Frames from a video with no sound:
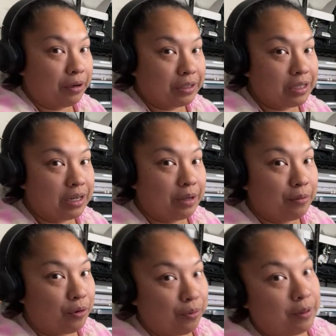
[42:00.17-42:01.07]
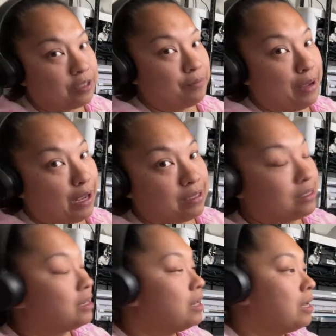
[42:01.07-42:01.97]
printed him a whole bunch of
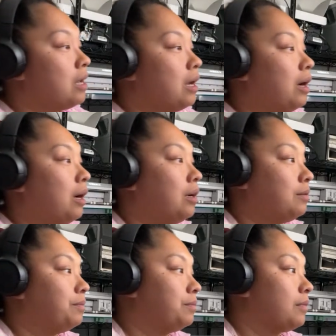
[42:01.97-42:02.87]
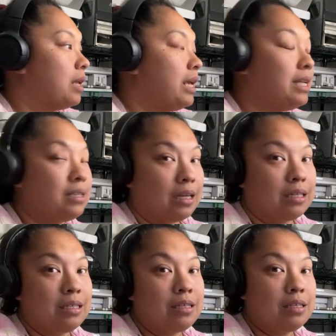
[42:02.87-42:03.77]
masks. He
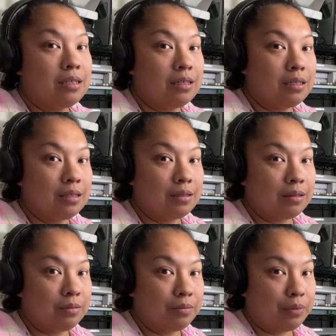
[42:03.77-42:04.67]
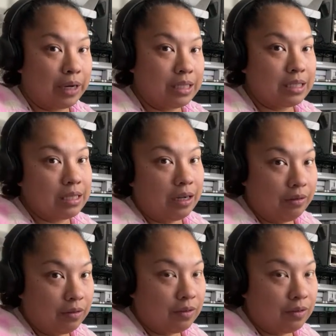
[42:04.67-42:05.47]
does print stuff,